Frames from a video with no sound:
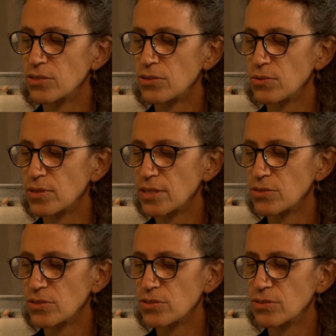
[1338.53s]
too,
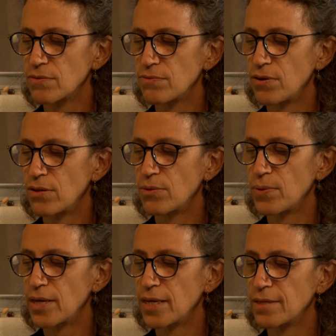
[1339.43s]
can just fall
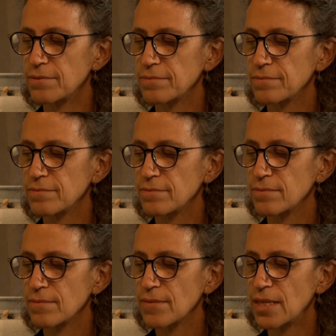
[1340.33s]
away.
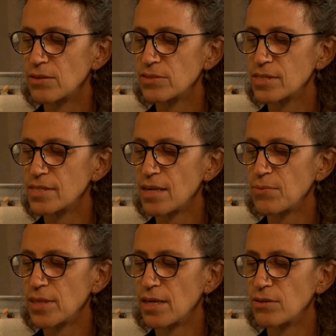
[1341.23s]
And that's the
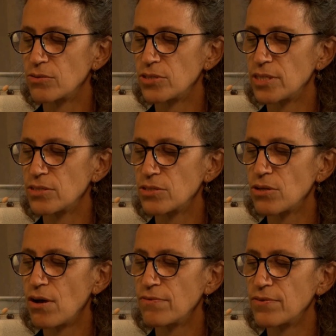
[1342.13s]
same with energy.
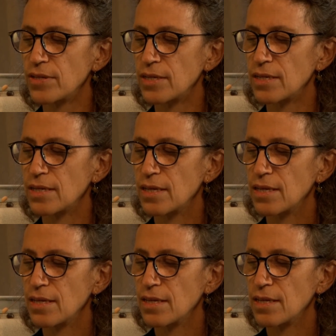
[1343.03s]
Soften.
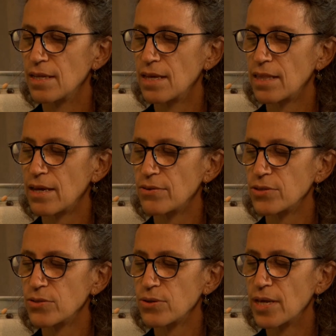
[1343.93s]
Allow
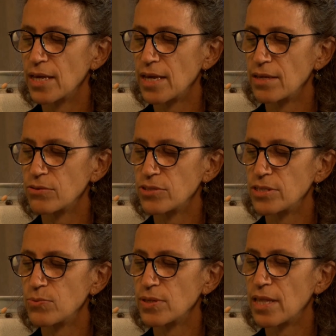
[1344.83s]
your
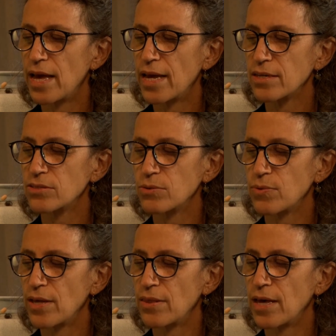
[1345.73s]
energy to relax
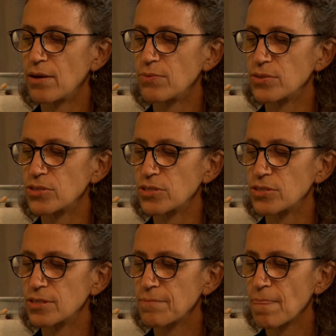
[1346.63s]
around that which
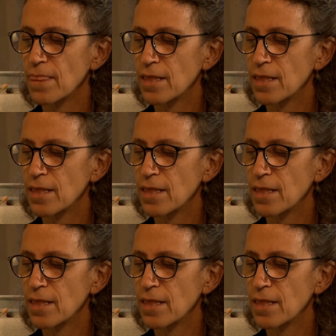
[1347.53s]
is